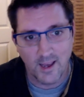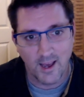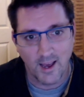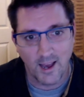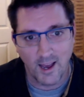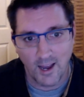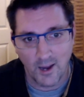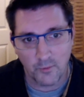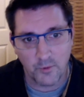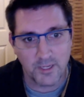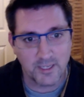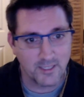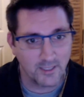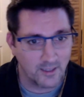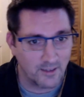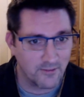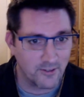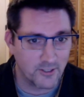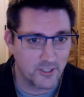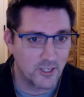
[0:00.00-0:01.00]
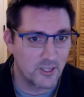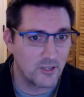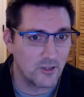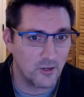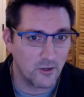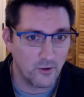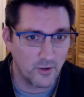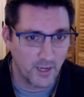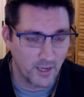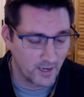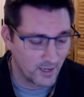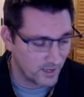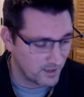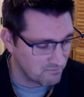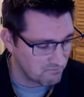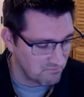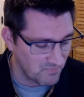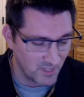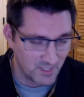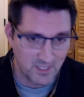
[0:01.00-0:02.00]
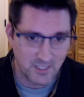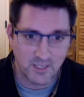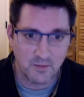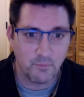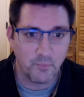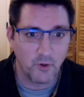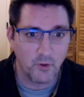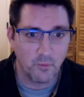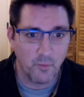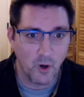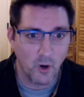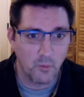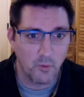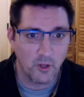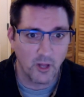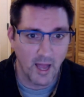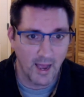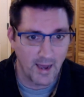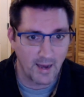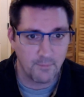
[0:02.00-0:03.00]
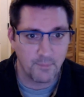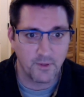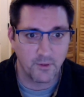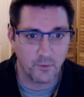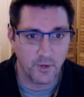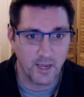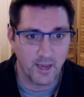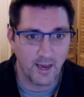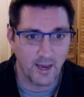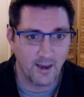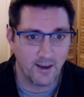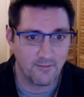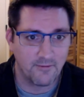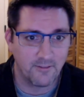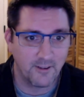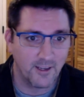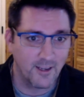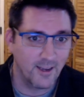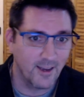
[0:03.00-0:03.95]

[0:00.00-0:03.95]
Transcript: Uh, we deliver it to you in a, a simple mobile app that we have,